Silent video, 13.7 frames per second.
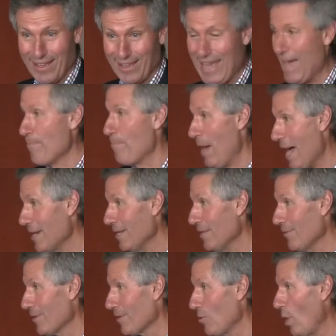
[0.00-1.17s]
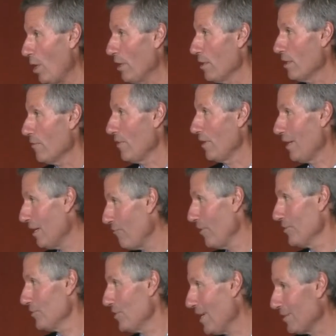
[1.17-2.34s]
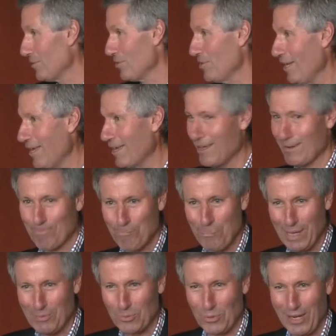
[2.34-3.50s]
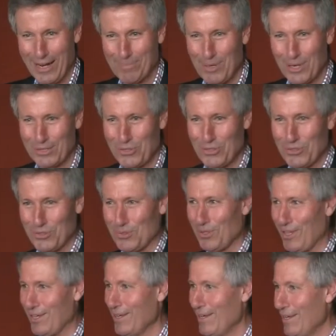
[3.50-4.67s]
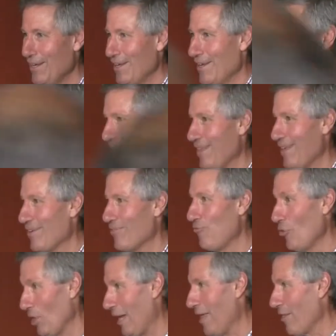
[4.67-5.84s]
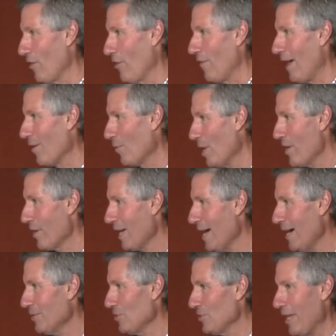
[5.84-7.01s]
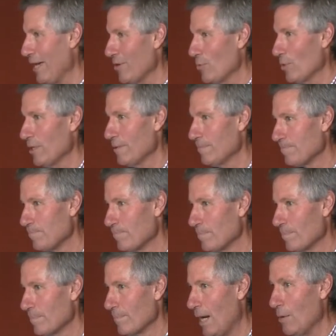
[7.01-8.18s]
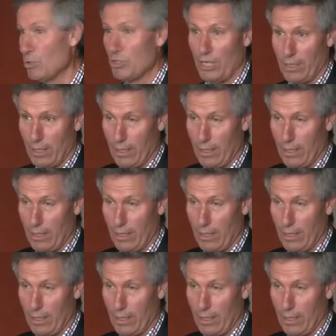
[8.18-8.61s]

campaigning, the quality of the leaflets they're sticking in people's letterboxes, or the foot leather that they're wearing out as they were. I was